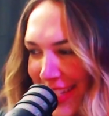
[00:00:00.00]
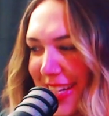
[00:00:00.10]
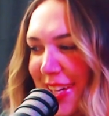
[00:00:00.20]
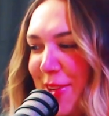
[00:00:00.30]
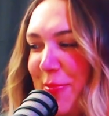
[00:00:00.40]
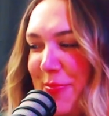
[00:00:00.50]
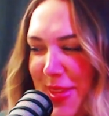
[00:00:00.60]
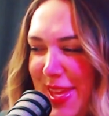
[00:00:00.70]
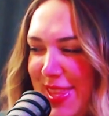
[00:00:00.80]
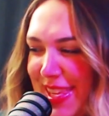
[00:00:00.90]
um,
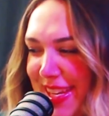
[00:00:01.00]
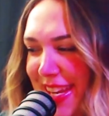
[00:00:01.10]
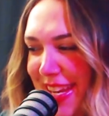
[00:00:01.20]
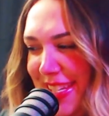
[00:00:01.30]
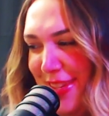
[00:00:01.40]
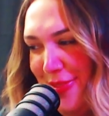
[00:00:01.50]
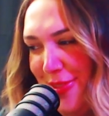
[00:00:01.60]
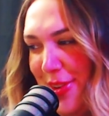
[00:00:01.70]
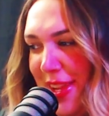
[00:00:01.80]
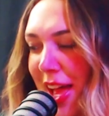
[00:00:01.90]
and then in nineteen
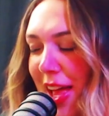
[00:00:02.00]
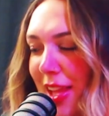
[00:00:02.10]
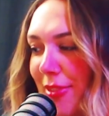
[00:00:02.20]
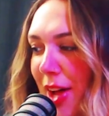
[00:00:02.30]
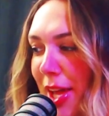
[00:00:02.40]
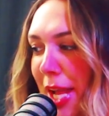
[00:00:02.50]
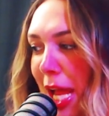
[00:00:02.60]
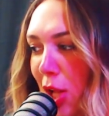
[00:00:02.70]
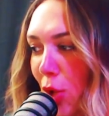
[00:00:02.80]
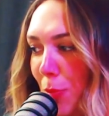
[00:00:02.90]
forty, Levon
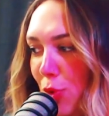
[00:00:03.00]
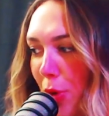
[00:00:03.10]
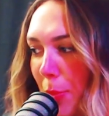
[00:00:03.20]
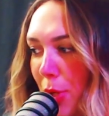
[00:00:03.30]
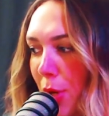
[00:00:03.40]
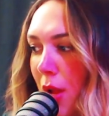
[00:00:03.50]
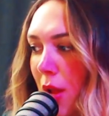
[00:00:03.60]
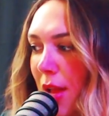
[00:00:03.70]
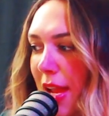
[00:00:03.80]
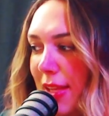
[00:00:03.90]
Helm, drummer
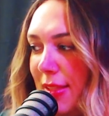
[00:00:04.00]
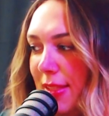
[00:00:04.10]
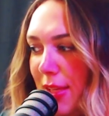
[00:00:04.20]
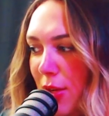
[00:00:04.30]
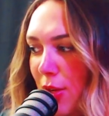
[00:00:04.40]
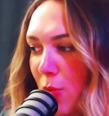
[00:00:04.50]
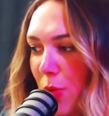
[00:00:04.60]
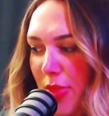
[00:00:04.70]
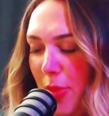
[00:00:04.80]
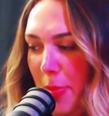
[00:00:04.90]
and singer
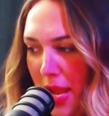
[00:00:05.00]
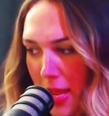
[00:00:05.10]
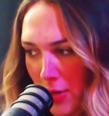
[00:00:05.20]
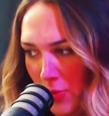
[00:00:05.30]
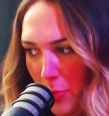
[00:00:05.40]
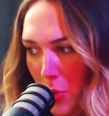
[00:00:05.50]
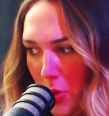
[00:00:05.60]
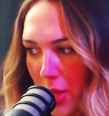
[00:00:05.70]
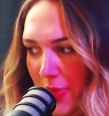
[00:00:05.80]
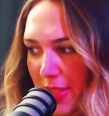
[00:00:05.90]
with the band, was
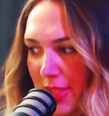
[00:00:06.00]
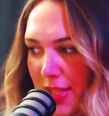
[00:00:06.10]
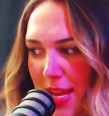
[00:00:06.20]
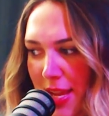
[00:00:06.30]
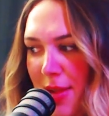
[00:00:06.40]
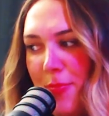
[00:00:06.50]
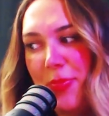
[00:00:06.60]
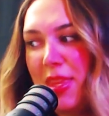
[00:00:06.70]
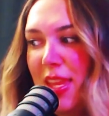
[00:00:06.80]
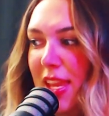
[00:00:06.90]
born on this day.
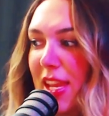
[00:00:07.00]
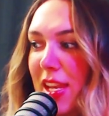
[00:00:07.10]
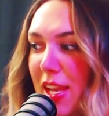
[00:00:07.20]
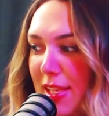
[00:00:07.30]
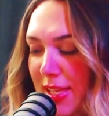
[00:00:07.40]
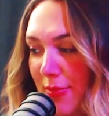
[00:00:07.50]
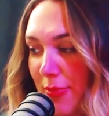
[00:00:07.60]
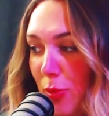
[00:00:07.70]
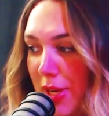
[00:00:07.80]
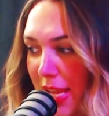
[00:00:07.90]
In nineteen
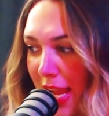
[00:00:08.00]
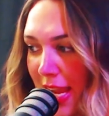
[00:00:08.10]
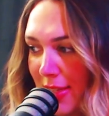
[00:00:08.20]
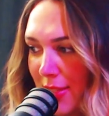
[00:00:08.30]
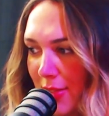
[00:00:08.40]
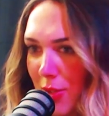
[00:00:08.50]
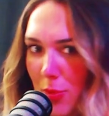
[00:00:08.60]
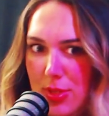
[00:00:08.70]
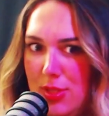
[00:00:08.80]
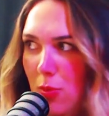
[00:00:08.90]
forty-eight,
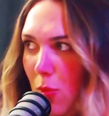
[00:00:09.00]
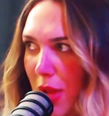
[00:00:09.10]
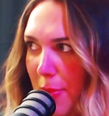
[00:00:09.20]
look, we're still way